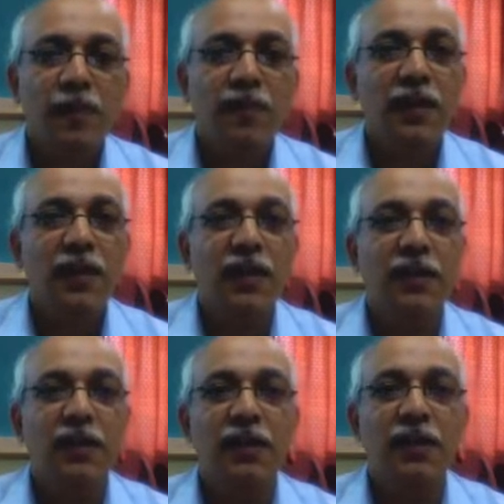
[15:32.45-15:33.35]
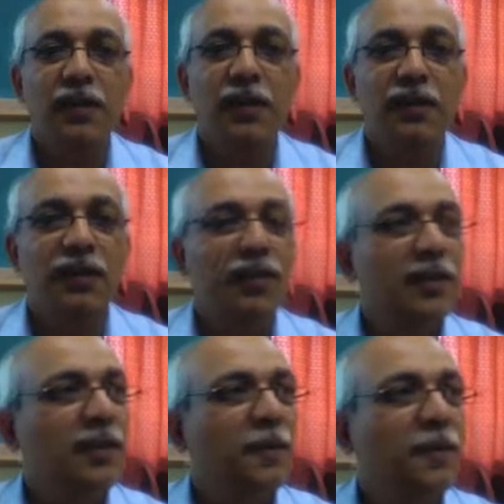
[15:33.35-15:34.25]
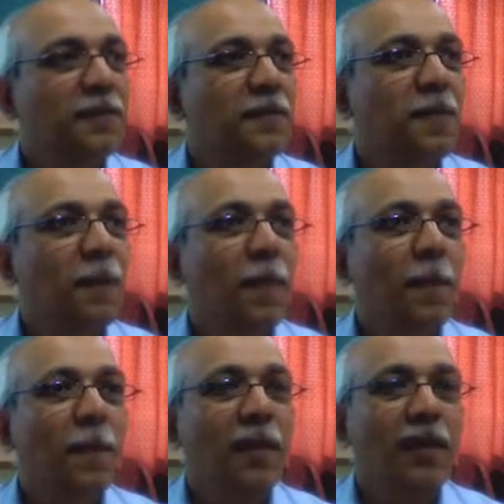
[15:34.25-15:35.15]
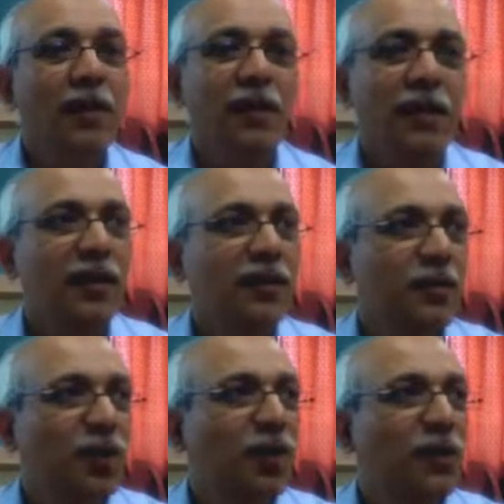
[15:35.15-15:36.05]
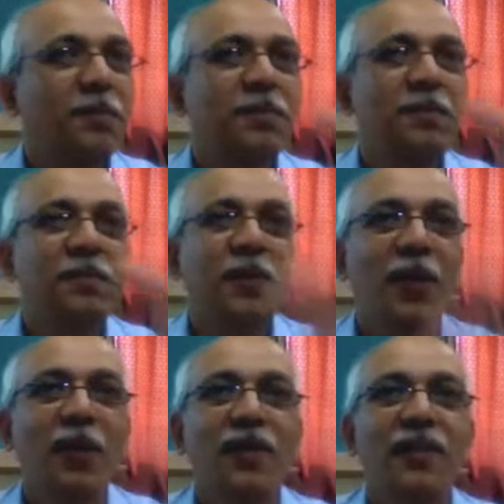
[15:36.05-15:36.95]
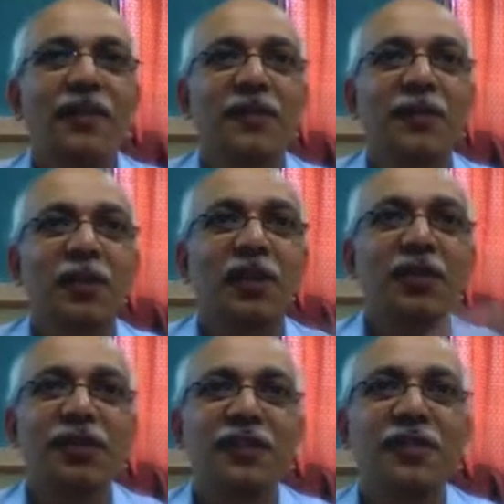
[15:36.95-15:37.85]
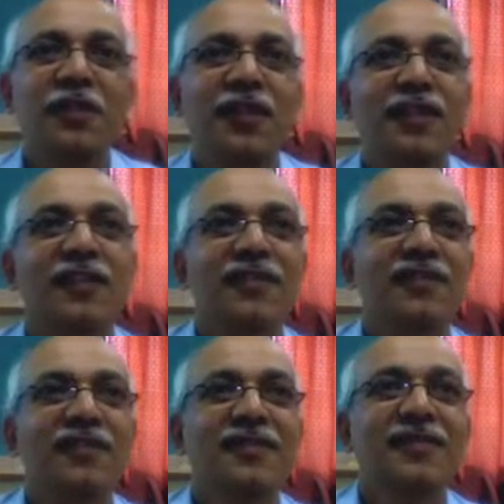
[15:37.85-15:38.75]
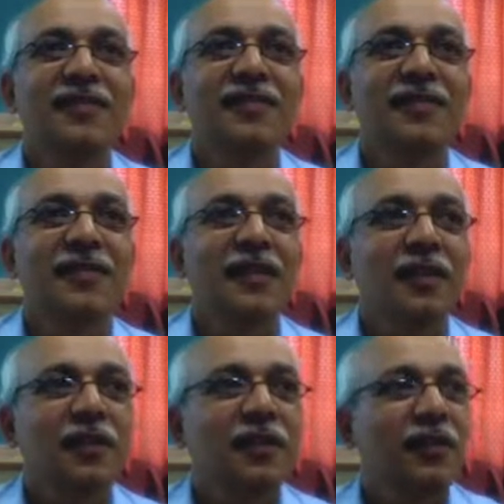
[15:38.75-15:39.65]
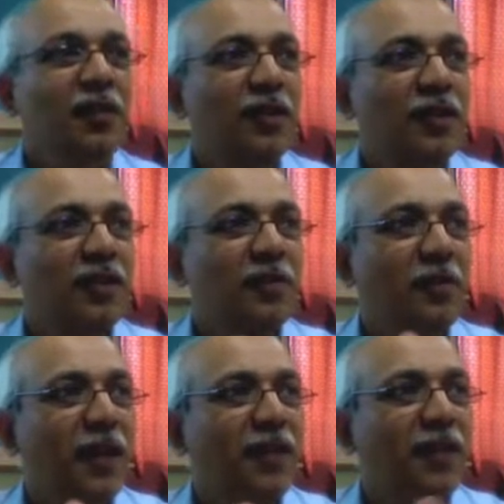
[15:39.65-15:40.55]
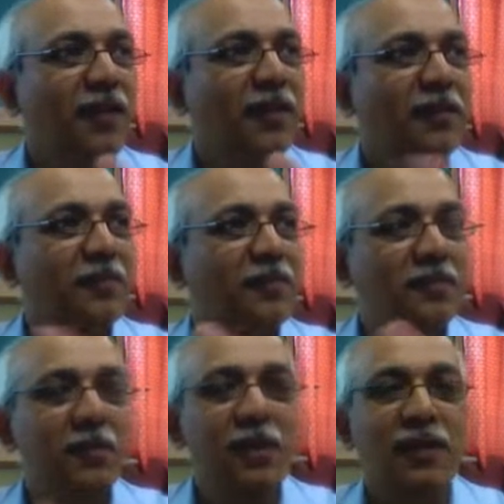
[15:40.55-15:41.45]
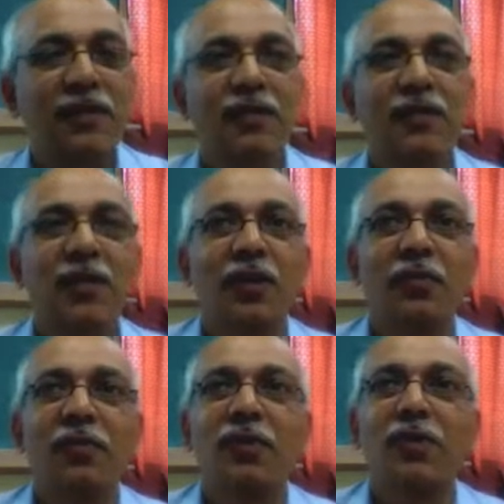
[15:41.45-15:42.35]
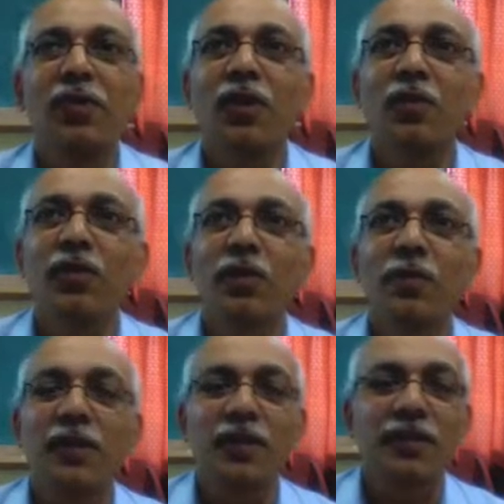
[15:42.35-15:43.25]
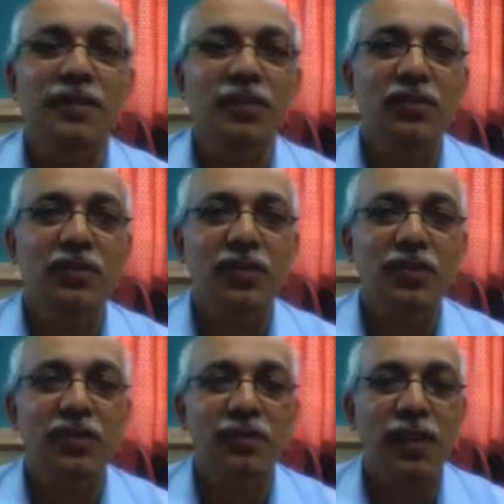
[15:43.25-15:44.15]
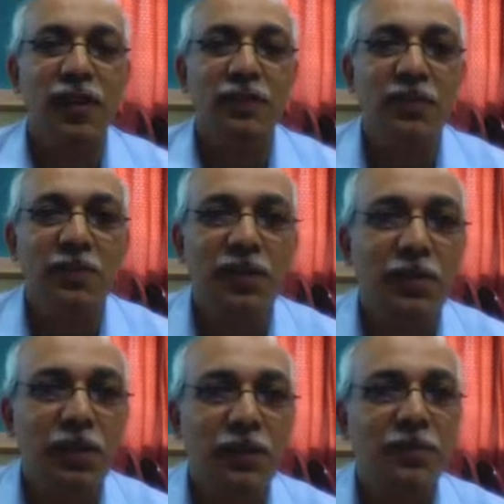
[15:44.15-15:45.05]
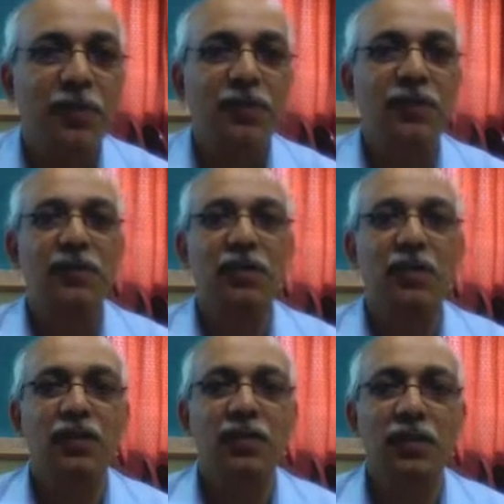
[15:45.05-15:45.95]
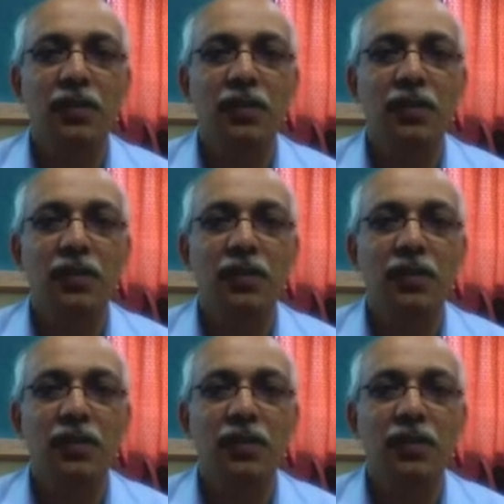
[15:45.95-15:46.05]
The SD card, again a smaller version of hard disk, not mechanical, but non-moving parts. So, this is a flash memory plus processor and so on.